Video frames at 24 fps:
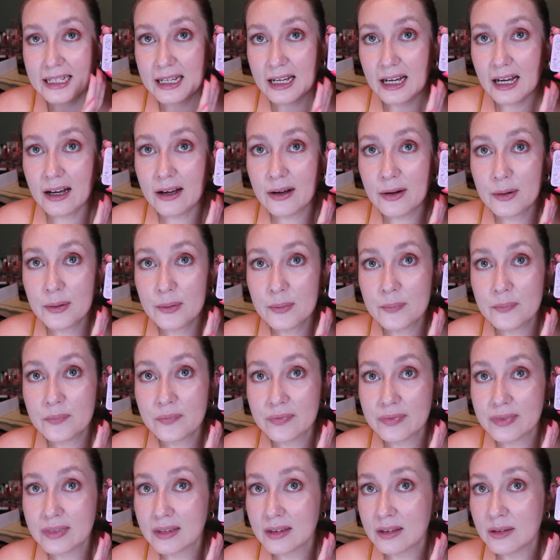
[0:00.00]

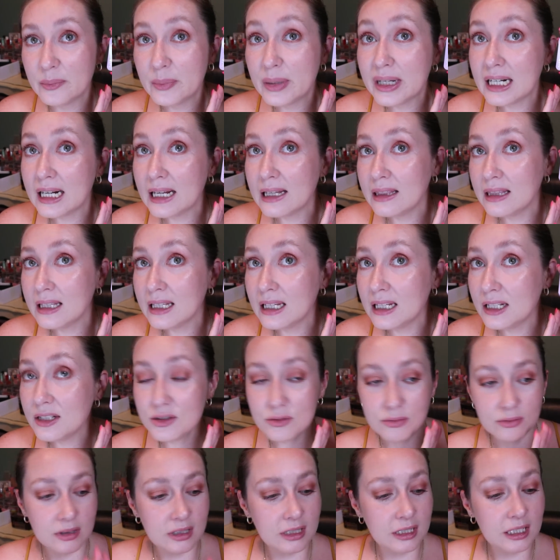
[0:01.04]
Um, but I think it's
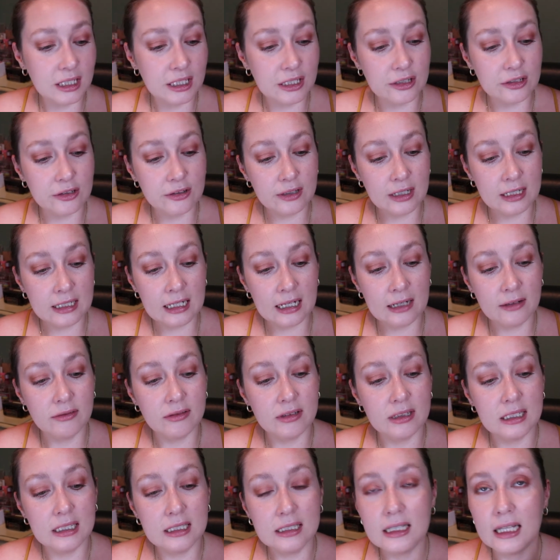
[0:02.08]
really cute and I
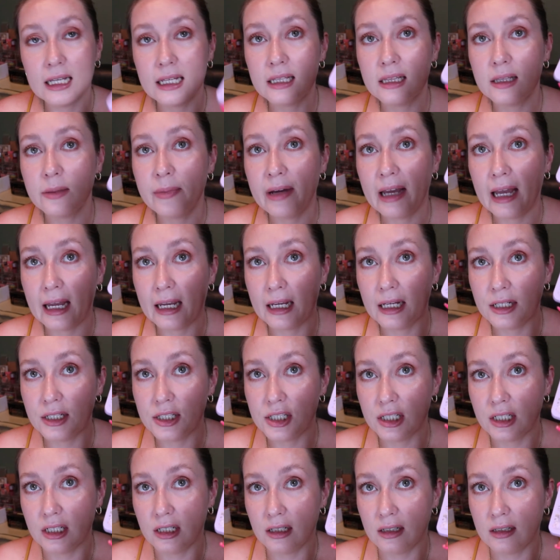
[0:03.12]
really like the
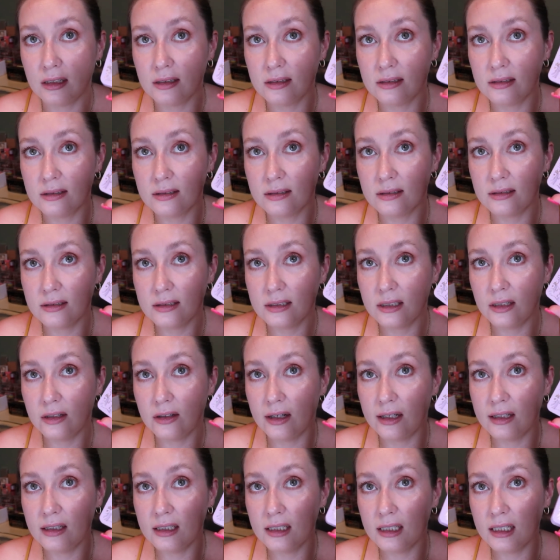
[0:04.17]
packaging. So
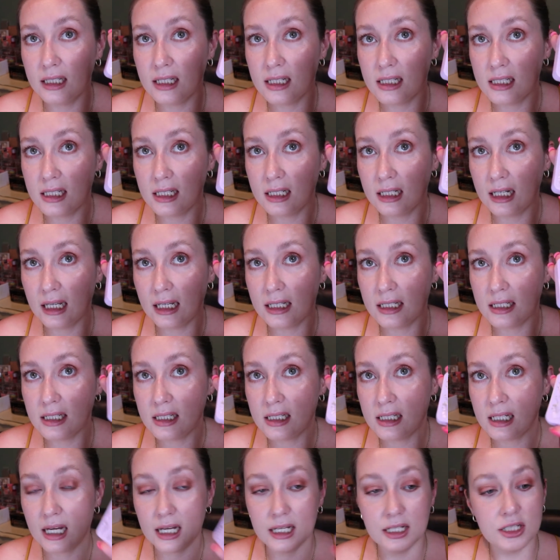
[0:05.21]
I think it's a nice
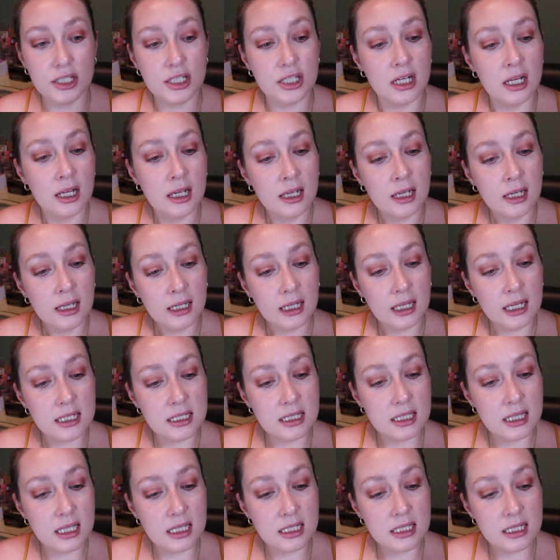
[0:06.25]
touch
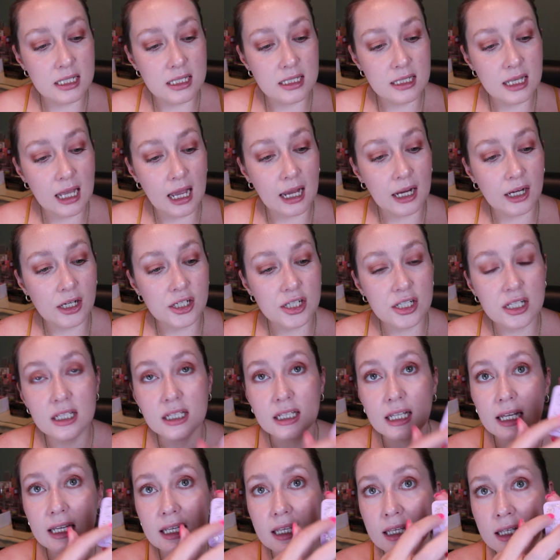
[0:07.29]
because this is actually
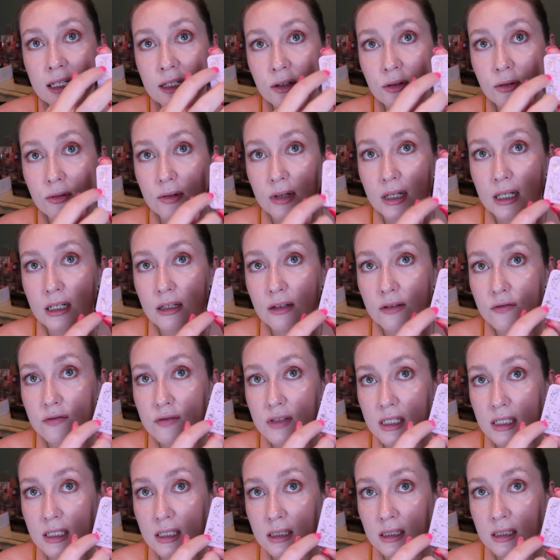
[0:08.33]
like engraved
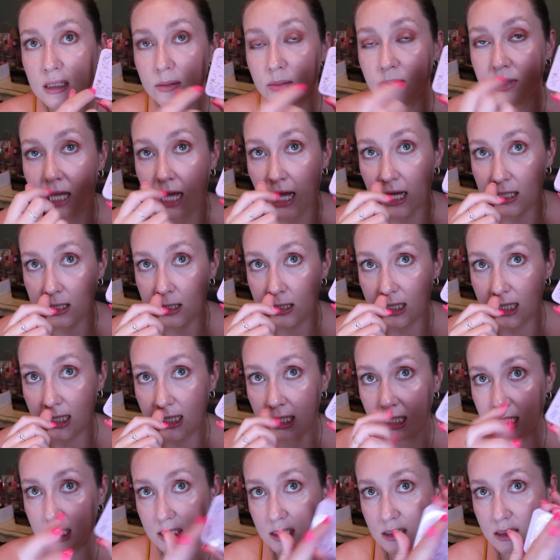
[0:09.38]
in the
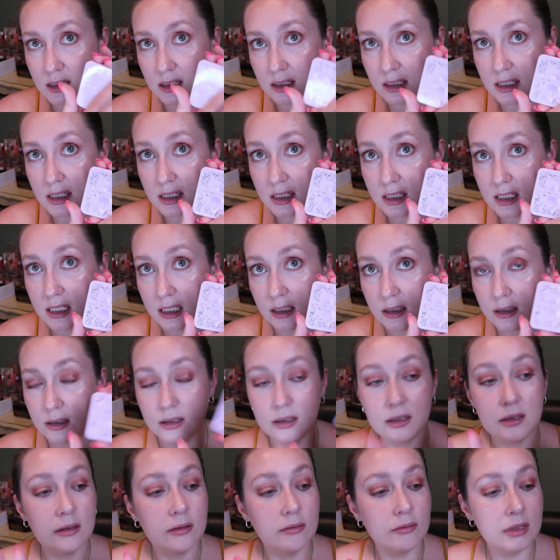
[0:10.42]
plastic. It's not a
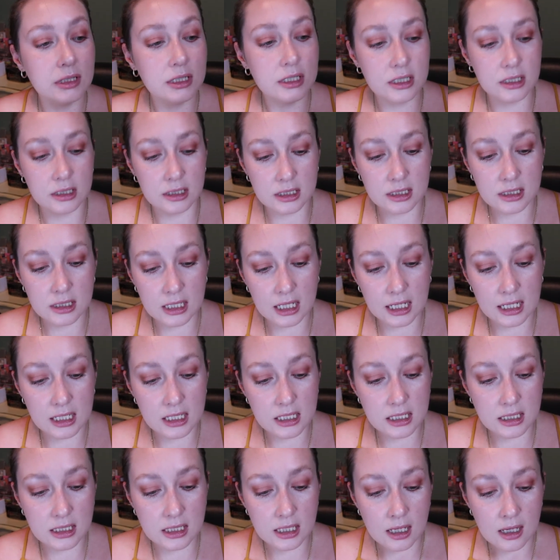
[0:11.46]
sticker, which is
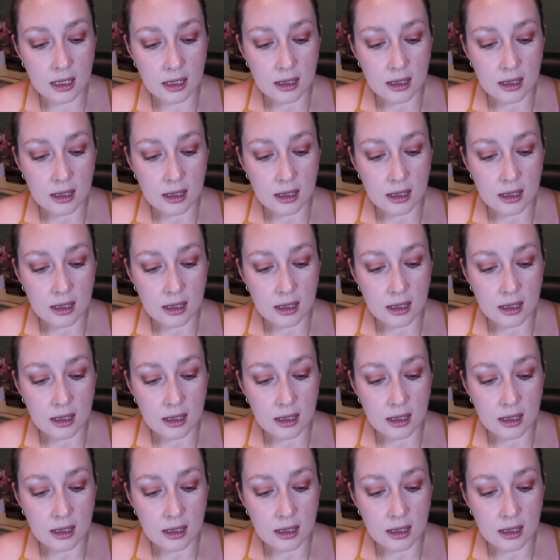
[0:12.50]
nice.